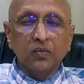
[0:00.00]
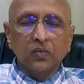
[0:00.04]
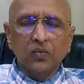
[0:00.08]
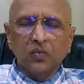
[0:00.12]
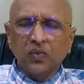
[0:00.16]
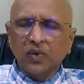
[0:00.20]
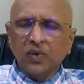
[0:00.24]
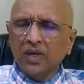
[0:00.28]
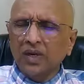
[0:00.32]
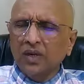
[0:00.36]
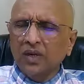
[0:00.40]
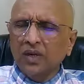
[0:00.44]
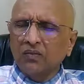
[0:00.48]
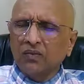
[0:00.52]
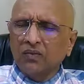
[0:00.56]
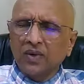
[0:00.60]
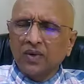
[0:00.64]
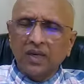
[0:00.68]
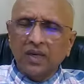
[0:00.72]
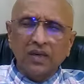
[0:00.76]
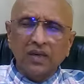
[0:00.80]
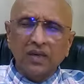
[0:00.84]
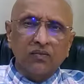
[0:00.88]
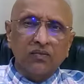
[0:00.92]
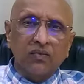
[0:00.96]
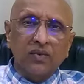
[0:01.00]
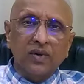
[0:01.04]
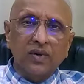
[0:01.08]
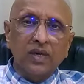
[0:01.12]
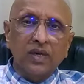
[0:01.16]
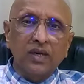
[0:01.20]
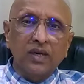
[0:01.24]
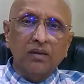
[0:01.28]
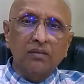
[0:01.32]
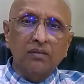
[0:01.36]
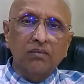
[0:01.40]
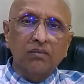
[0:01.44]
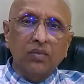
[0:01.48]
Very, very,
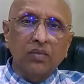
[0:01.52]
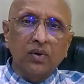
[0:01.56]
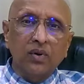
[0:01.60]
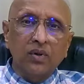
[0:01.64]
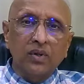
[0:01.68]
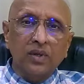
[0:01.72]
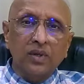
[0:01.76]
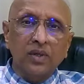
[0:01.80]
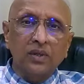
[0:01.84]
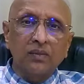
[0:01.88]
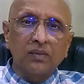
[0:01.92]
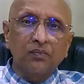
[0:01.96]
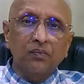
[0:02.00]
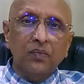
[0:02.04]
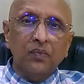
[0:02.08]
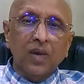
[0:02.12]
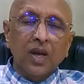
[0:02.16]
very important.